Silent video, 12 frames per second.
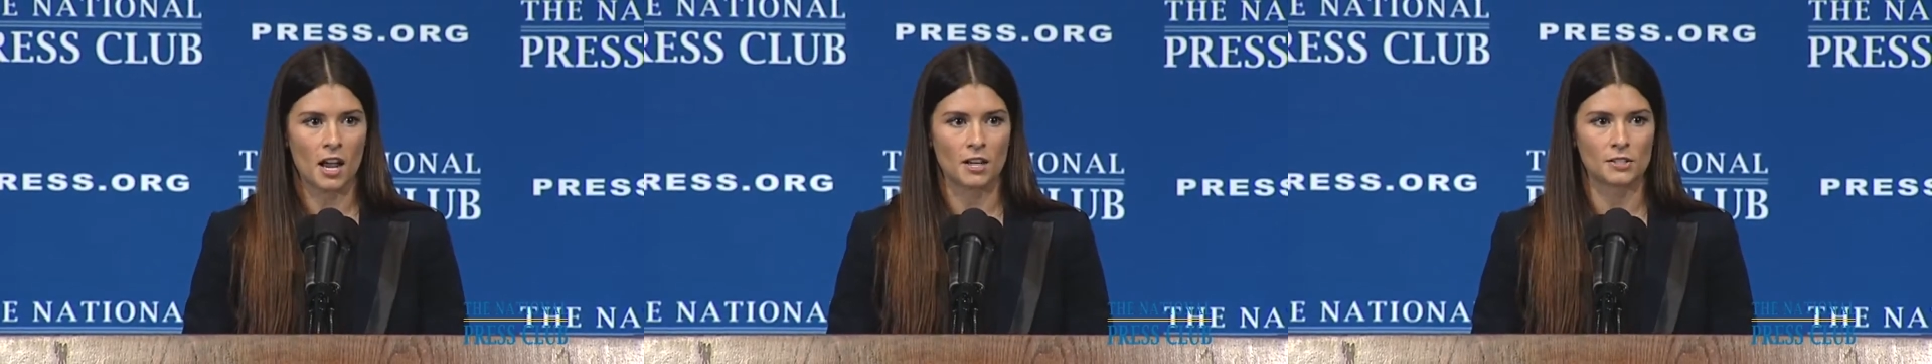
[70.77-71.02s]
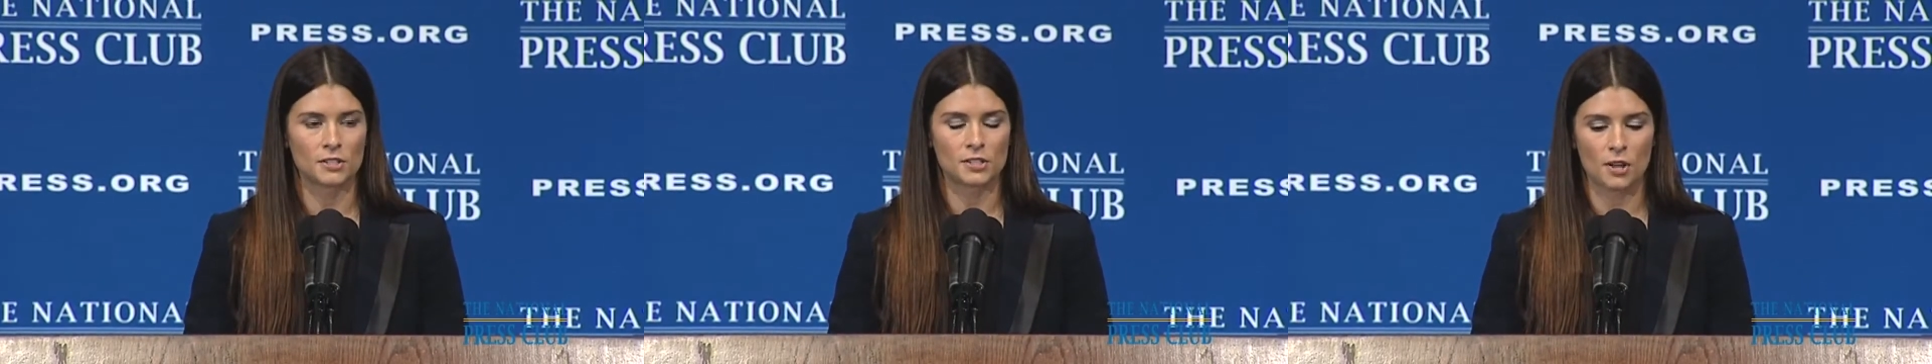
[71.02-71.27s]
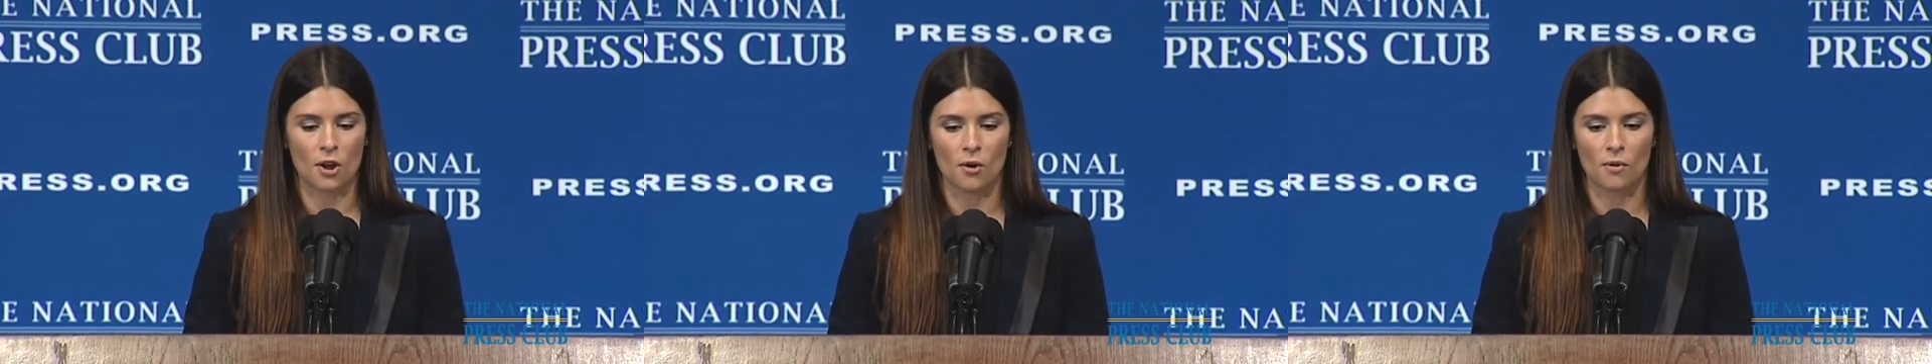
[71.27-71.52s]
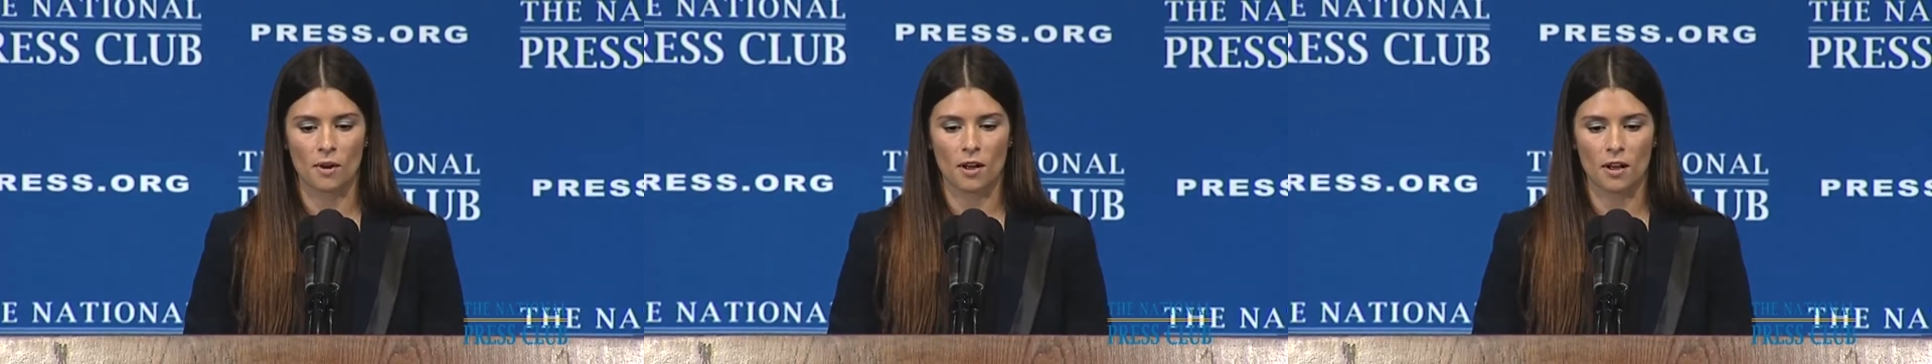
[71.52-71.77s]
And
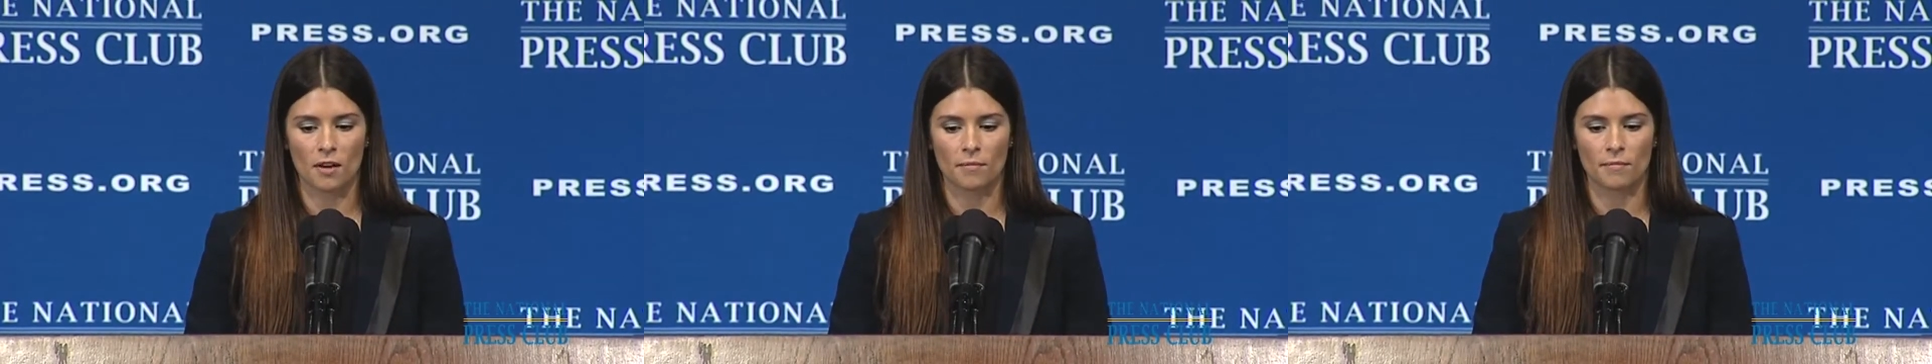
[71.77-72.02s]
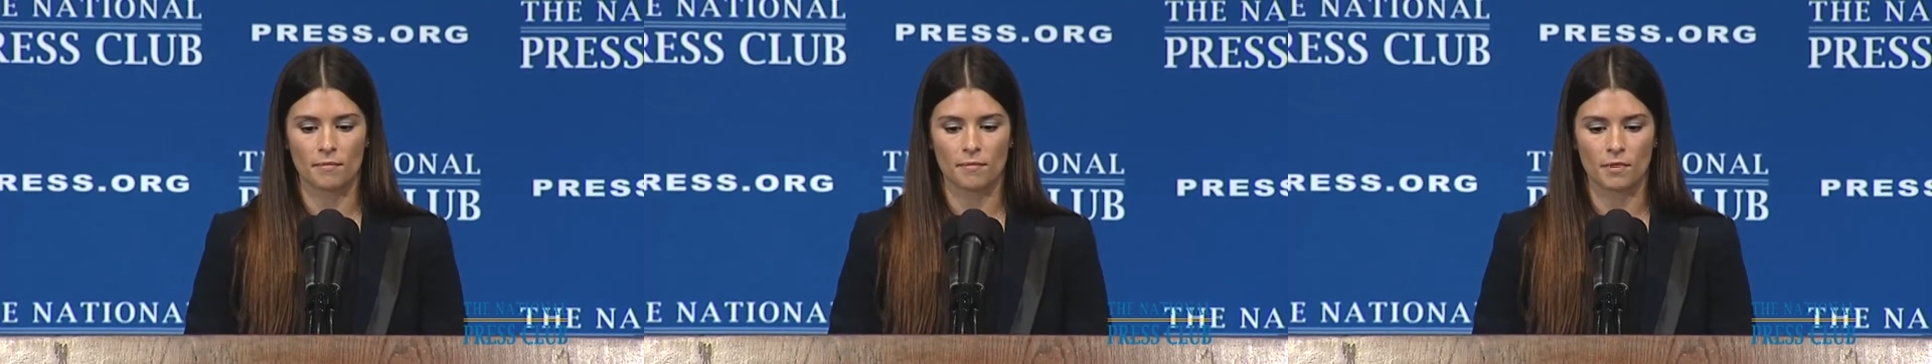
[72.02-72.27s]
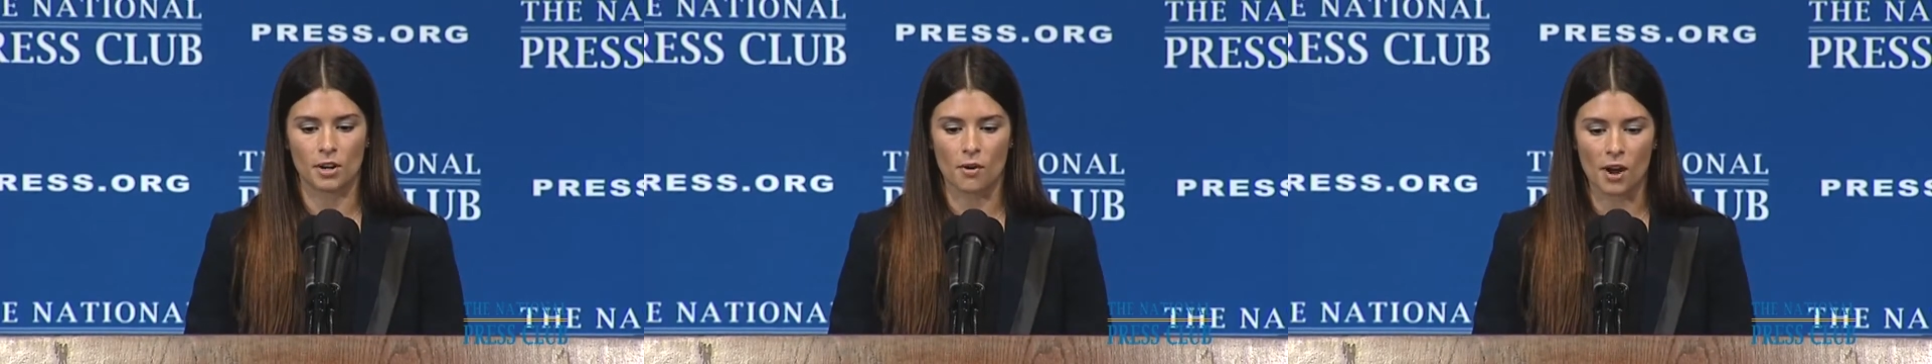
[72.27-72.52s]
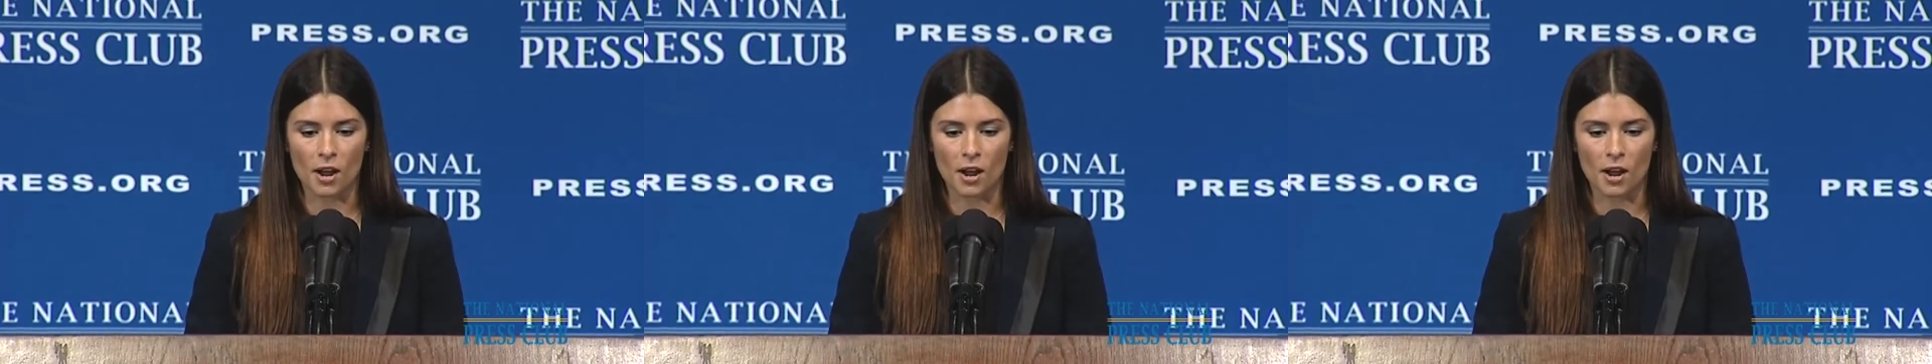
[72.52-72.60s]
so, you know,